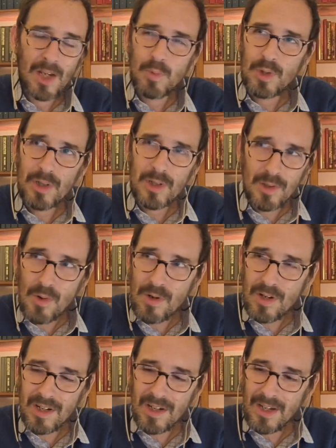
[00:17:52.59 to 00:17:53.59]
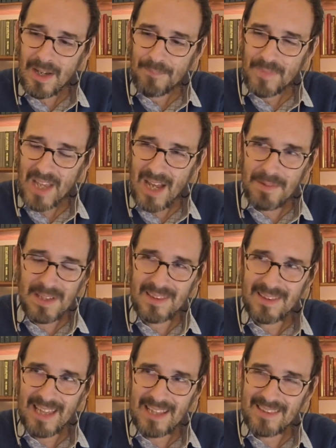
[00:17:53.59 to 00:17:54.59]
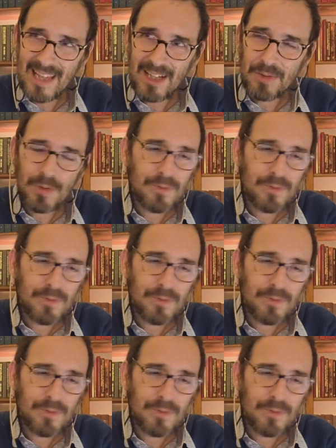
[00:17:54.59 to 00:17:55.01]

it would look, that